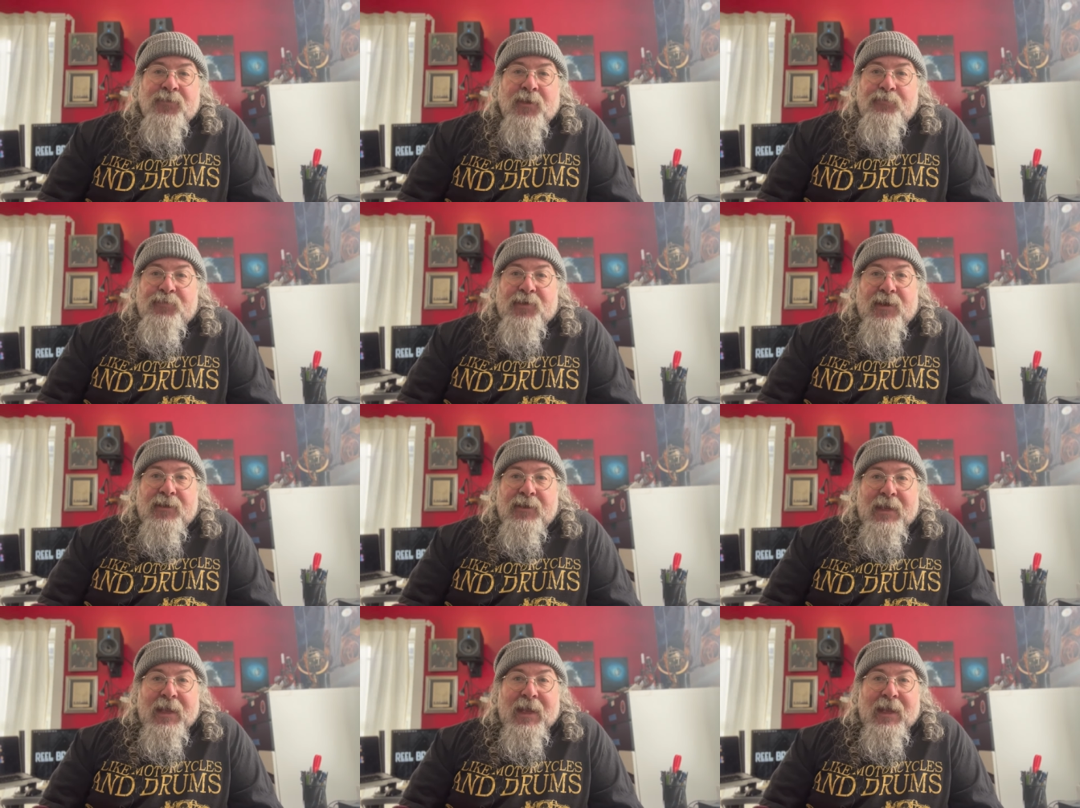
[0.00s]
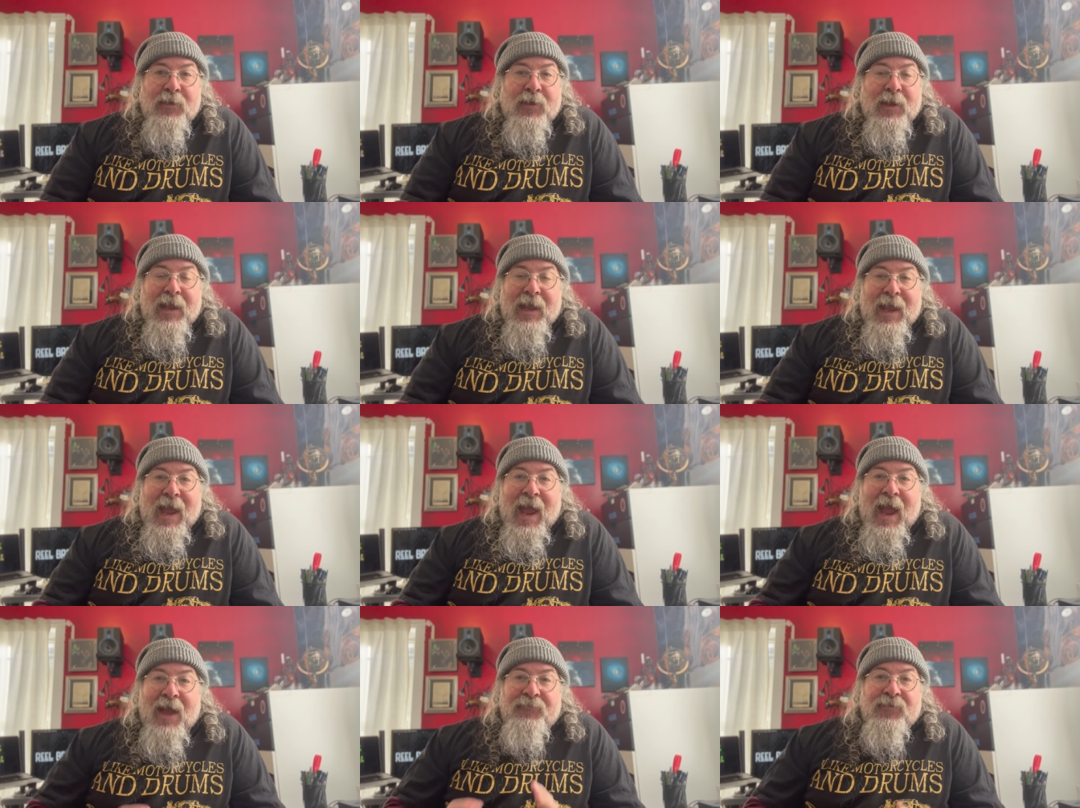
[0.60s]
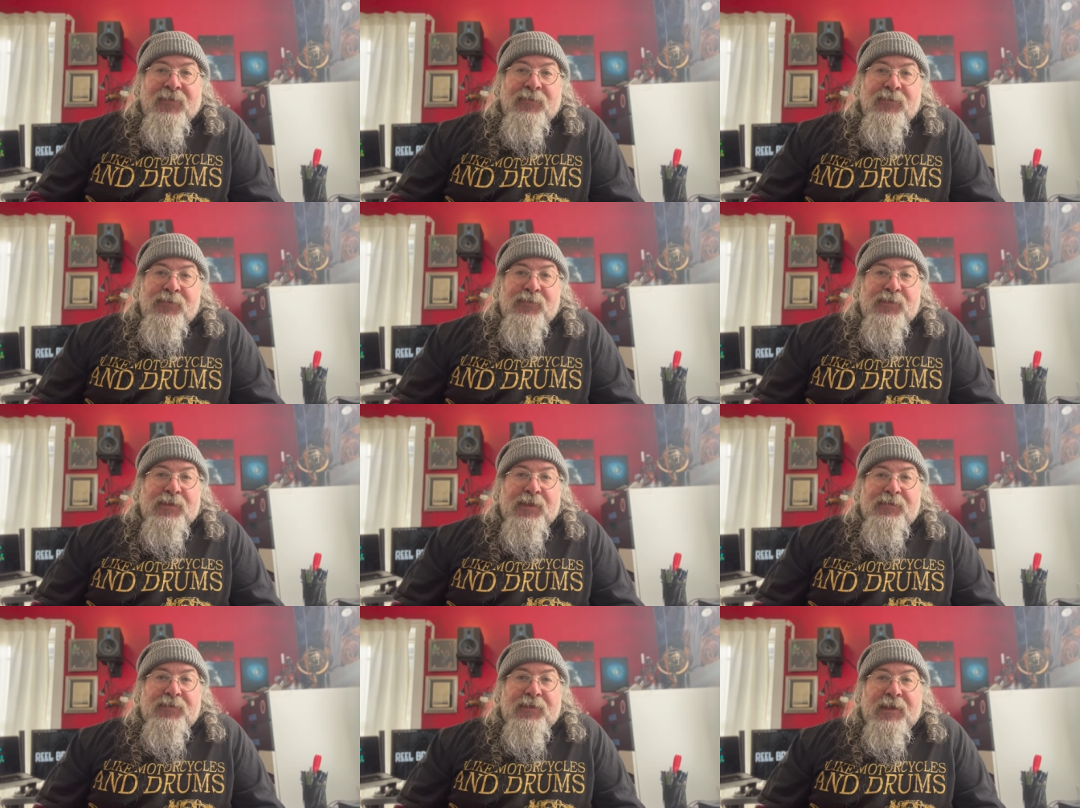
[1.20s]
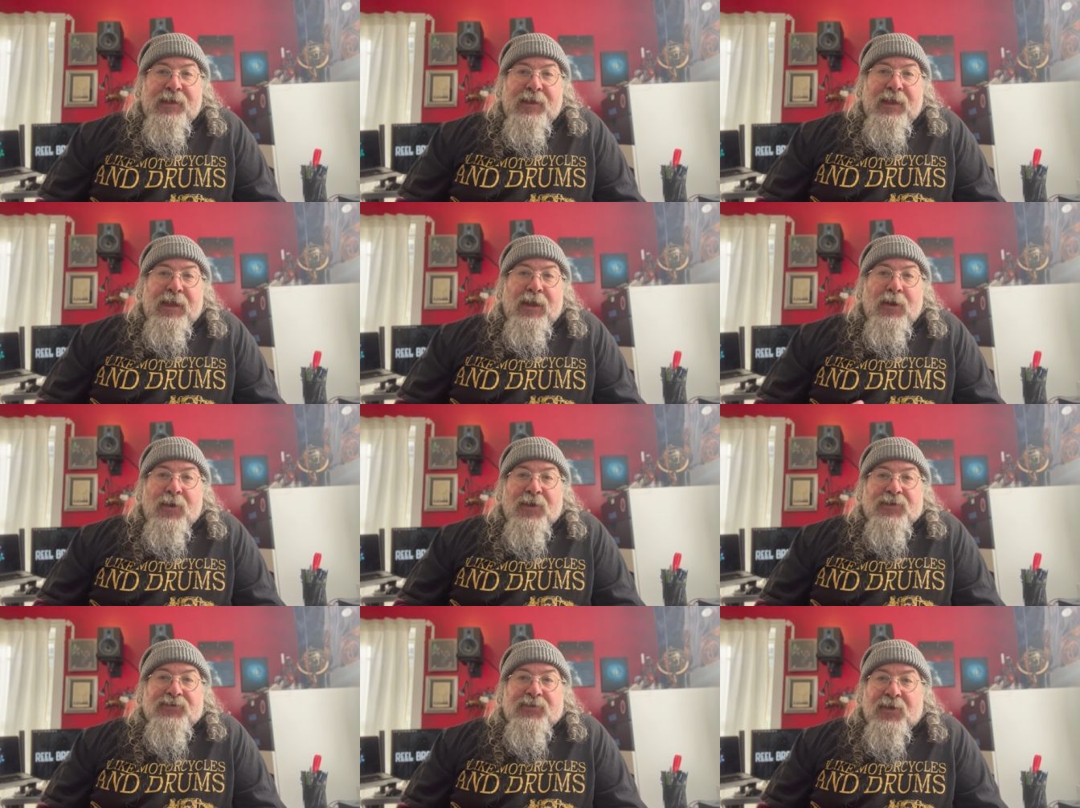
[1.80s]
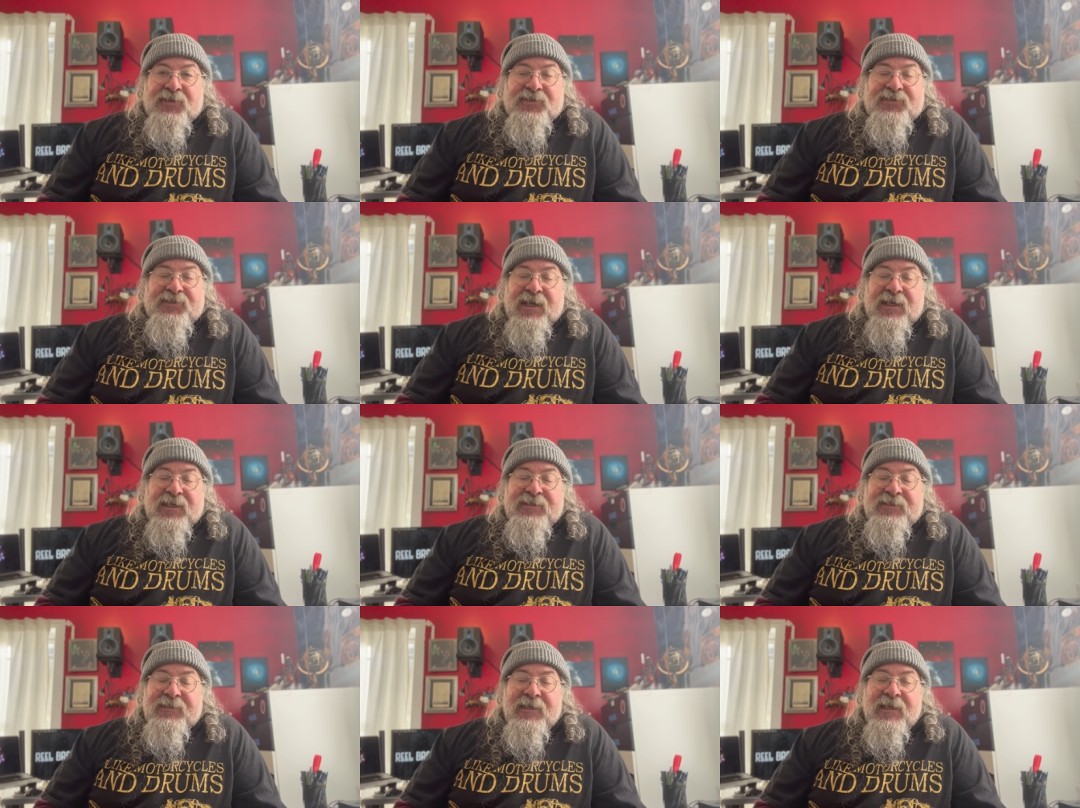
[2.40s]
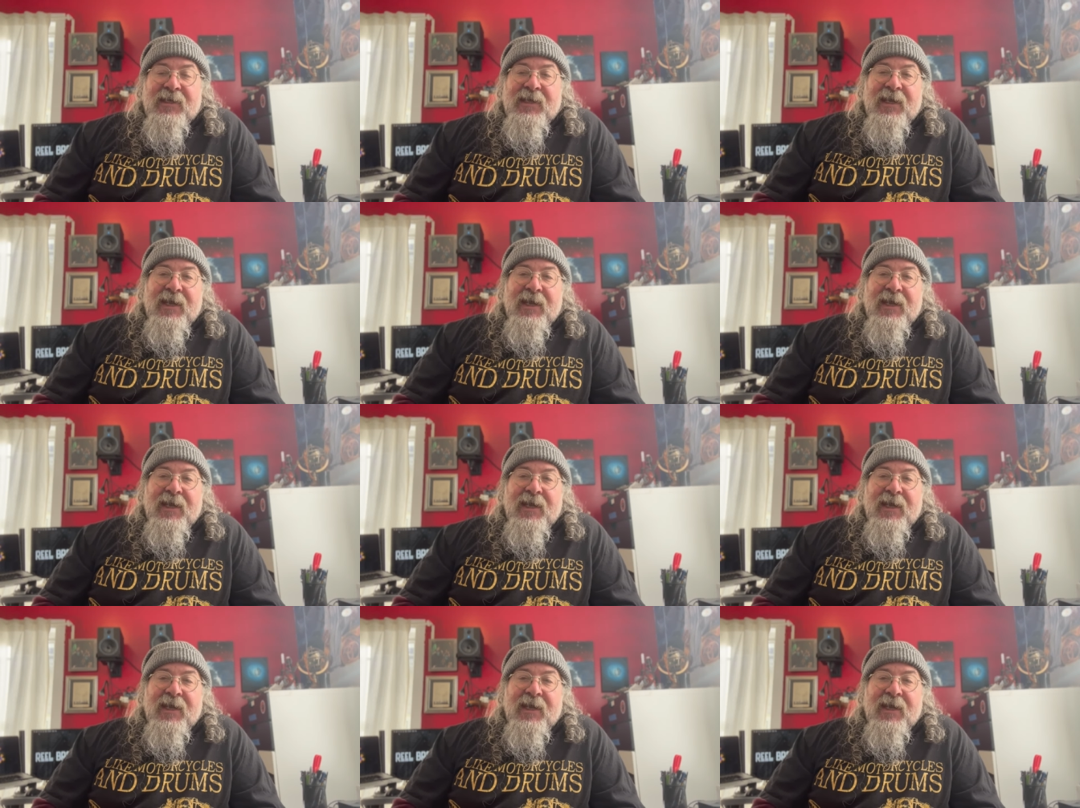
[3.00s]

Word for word: But having the, the EOS R6